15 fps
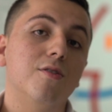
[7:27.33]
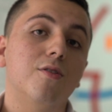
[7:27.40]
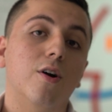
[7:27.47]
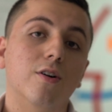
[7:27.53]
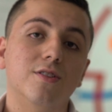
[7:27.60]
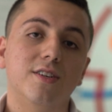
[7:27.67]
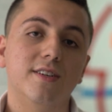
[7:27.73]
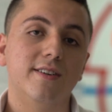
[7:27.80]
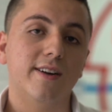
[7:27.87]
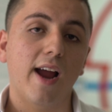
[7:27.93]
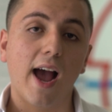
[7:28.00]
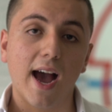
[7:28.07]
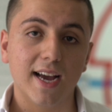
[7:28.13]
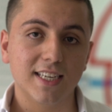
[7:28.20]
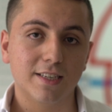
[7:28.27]
what do you
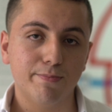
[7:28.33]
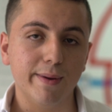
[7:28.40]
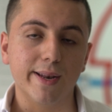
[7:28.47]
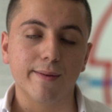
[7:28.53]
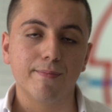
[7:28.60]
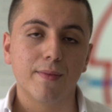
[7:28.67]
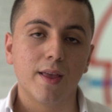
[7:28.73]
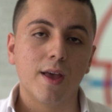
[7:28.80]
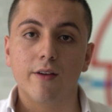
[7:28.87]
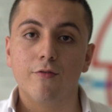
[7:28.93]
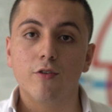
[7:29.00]
consider high speed.